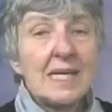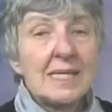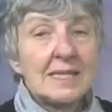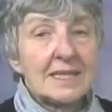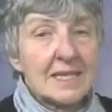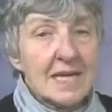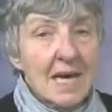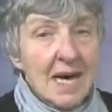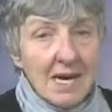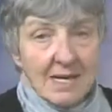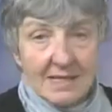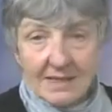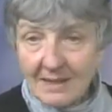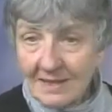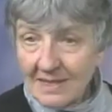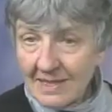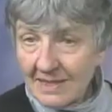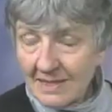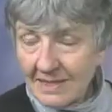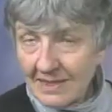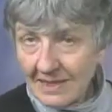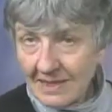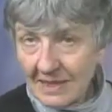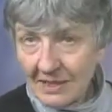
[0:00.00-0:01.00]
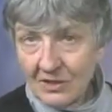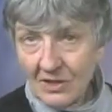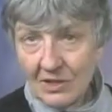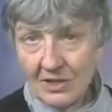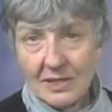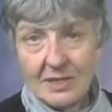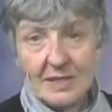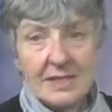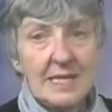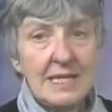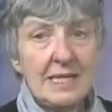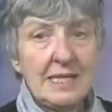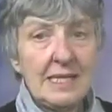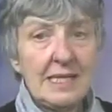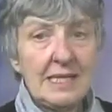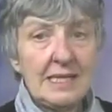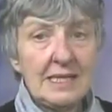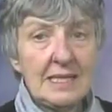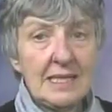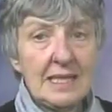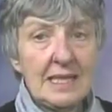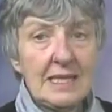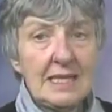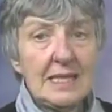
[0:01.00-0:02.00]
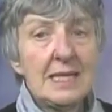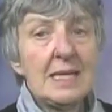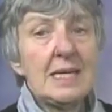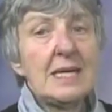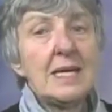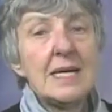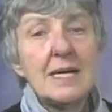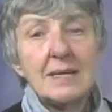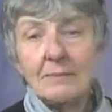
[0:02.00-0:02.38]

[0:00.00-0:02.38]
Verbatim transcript: toxins such as D D T,